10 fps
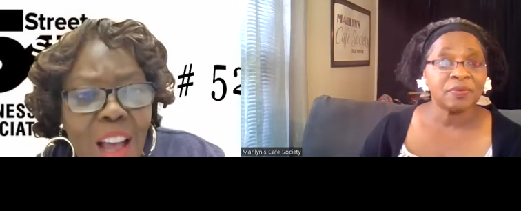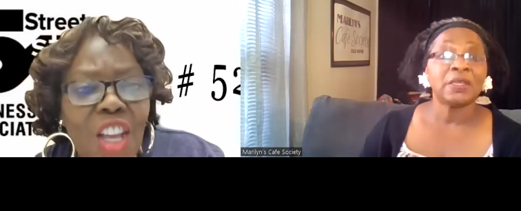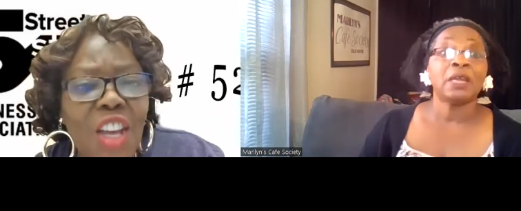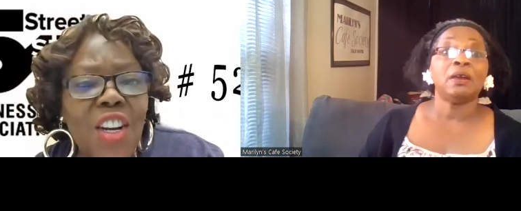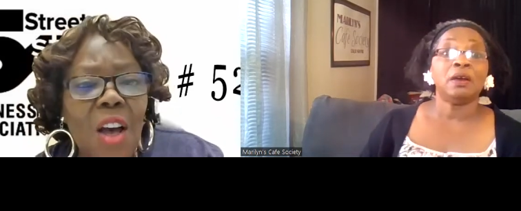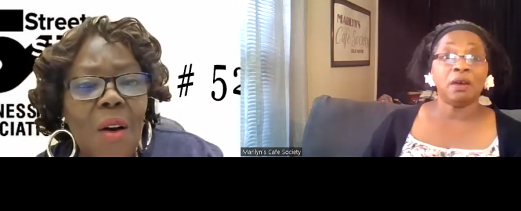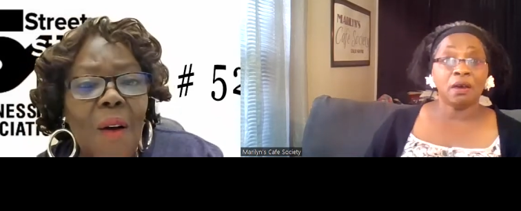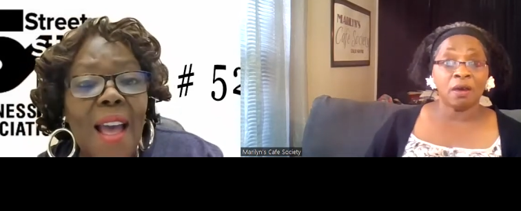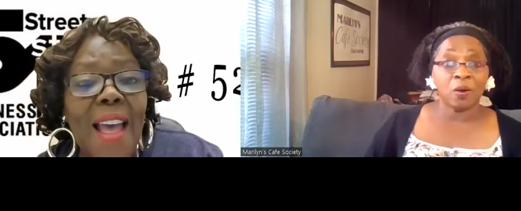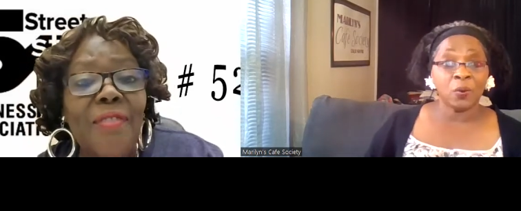Speaker 1: you know
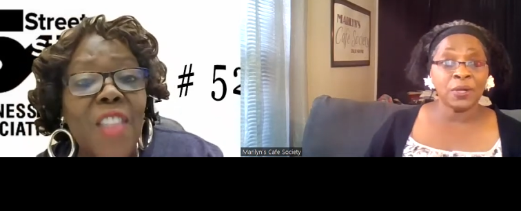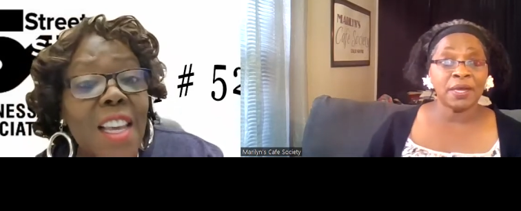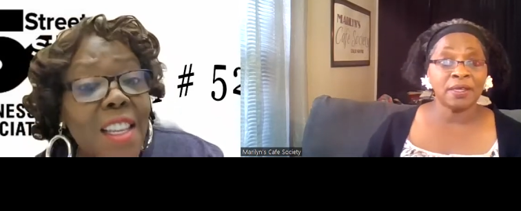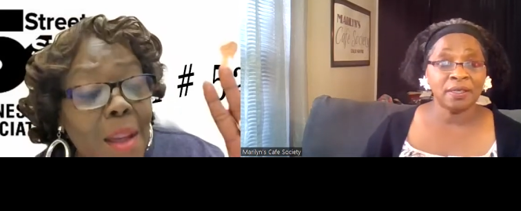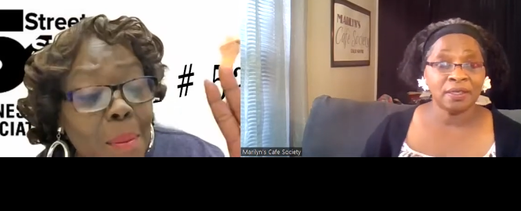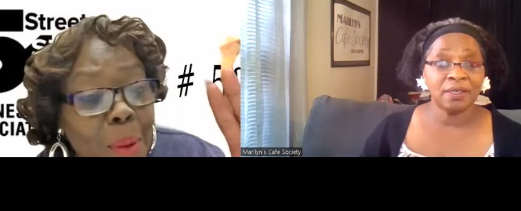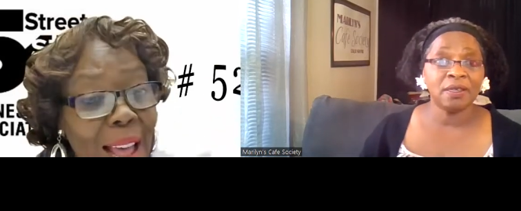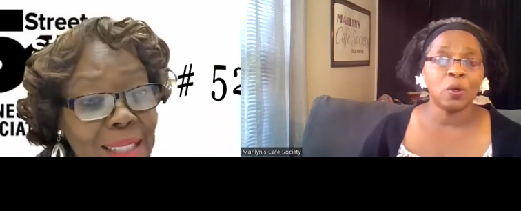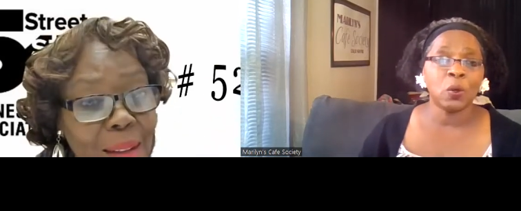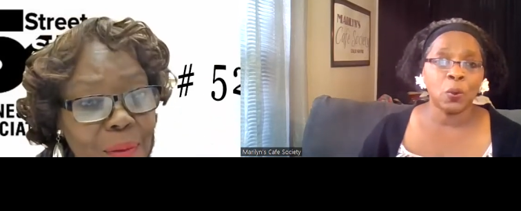and these are
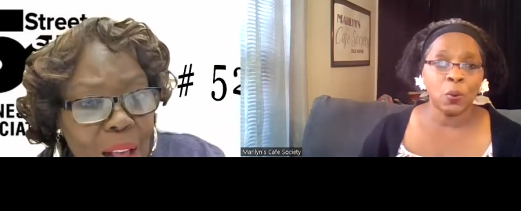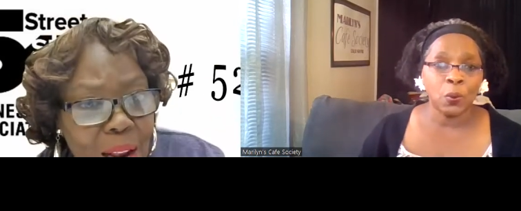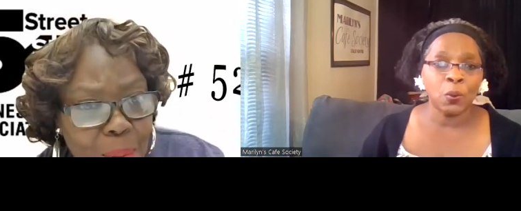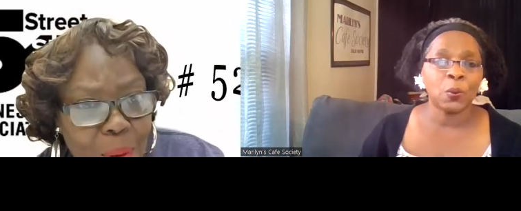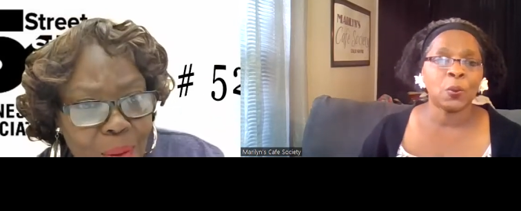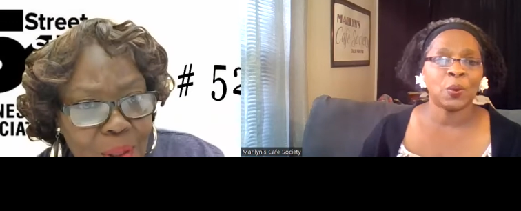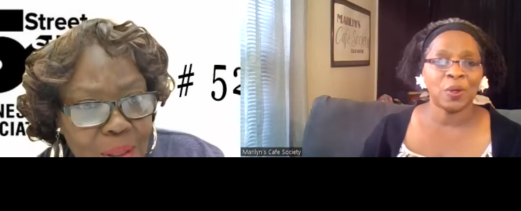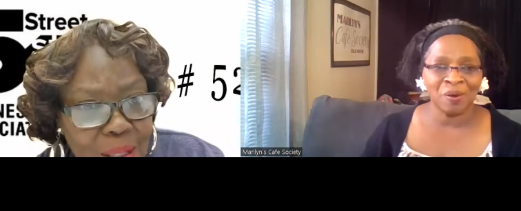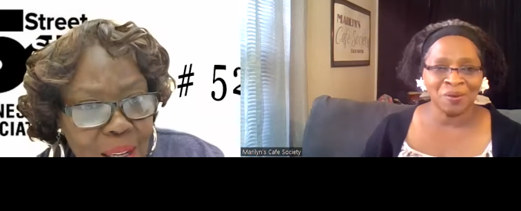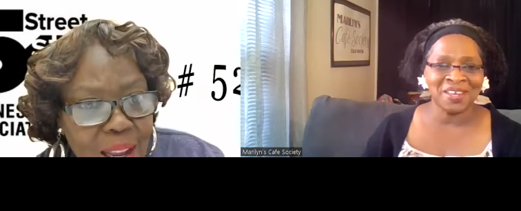black developers
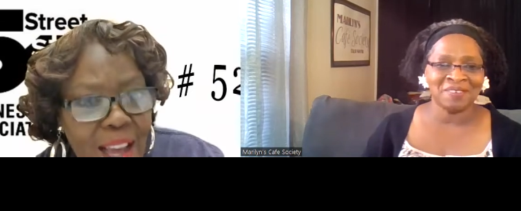okay.